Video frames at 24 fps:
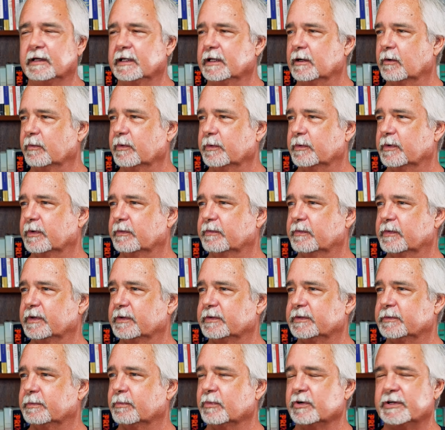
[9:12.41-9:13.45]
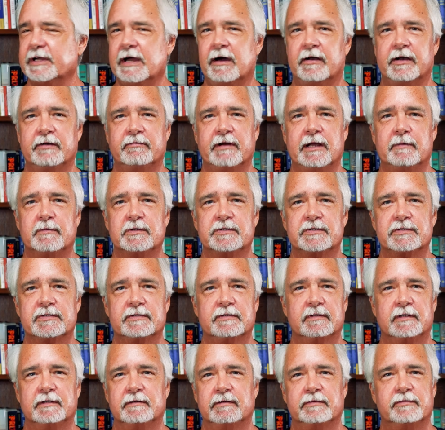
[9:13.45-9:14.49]
The mortality rate
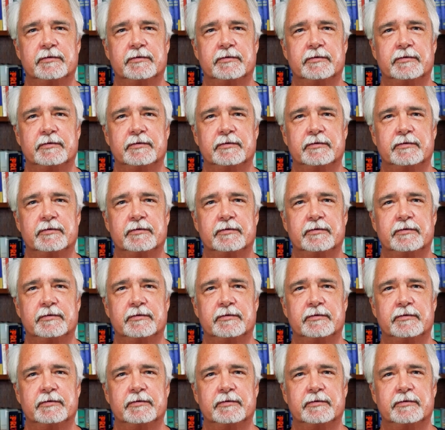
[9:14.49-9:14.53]
was